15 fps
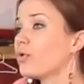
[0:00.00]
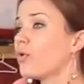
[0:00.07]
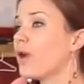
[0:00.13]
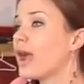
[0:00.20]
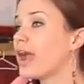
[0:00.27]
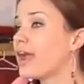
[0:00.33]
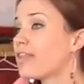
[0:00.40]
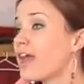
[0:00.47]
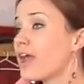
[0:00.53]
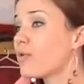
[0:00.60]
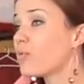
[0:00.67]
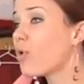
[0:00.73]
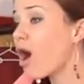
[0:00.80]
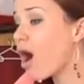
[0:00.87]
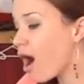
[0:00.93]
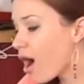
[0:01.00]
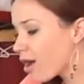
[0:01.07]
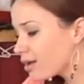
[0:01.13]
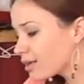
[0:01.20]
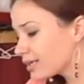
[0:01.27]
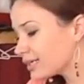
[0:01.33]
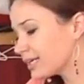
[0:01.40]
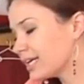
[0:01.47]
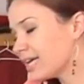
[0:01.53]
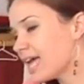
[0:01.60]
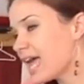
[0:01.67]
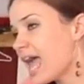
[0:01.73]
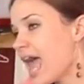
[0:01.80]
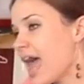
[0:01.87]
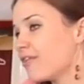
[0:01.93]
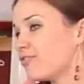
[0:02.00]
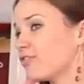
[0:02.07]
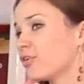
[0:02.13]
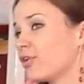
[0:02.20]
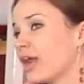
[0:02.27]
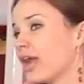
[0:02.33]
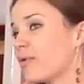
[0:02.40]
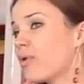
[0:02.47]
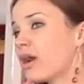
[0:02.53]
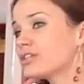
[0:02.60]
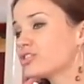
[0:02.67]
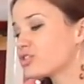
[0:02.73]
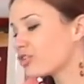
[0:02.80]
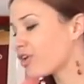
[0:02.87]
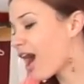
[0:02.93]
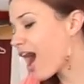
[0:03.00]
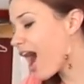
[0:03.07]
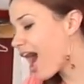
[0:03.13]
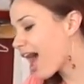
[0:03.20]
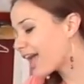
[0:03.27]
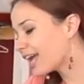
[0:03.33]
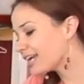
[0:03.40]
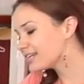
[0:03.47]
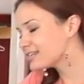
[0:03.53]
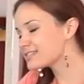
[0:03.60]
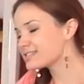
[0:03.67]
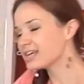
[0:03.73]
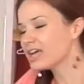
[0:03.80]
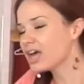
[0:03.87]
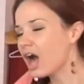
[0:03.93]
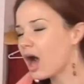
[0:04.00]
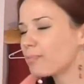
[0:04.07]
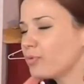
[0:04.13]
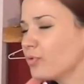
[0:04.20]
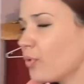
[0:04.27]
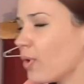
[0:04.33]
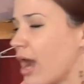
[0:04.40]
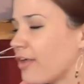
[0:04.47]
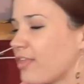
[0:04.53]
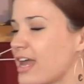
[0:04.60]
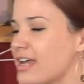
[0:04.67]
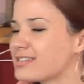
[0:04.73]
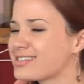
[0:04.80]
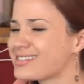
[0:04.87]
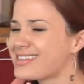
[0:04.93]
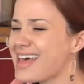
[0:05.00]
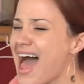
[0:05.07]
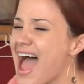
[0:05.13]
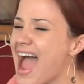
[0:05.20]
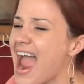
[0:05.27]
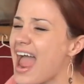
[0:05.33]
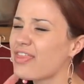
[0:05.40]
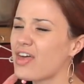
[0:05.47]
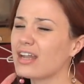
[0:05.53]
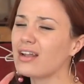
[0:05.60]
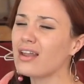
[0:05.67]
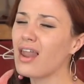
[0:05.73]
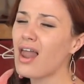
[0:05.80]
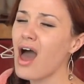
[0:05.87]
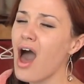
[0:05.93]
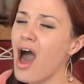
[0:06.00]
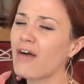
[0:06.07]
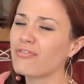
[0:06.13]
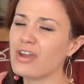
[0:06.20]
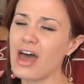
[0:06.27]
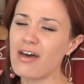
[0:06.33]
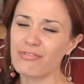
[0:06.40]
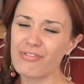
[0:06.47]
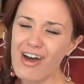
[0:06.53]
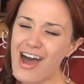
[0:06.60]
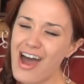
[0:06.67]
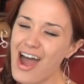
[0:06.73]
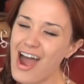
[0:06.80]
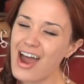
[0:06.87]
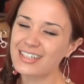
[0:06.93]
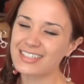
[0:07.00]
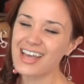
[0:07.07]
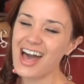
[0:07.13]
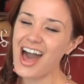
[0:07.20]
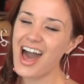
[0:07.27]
where they walk, everyone tries. Up where they say that love never